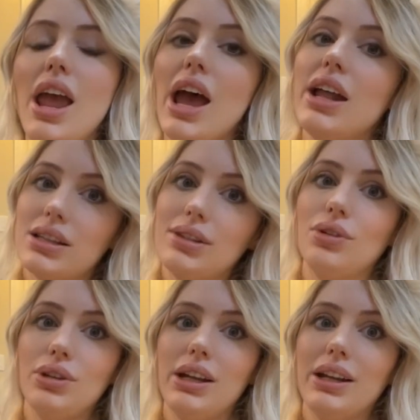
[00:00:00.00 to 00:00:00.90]
and
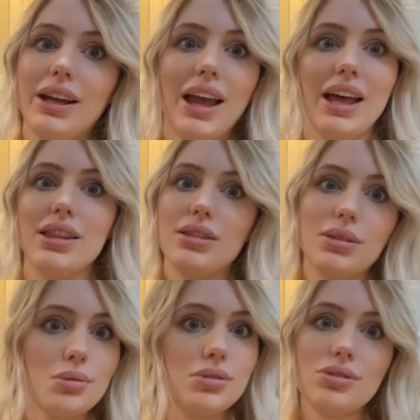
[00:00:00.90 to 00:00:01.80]
exfoliating. And
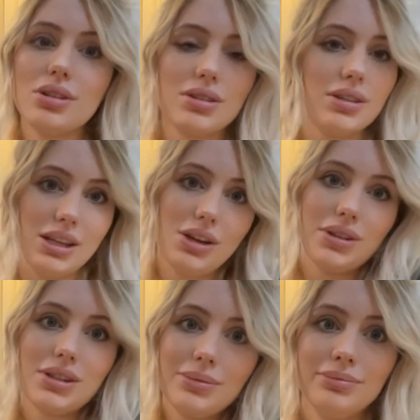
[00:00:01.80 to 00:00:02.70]
those are just the
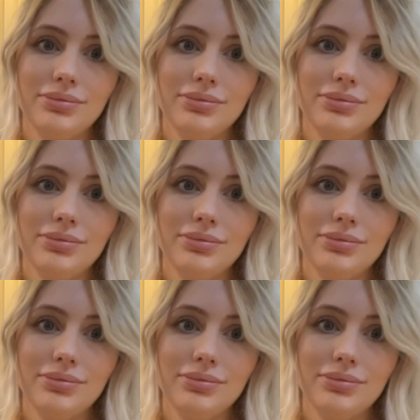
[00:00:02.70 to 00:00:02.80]
secrets.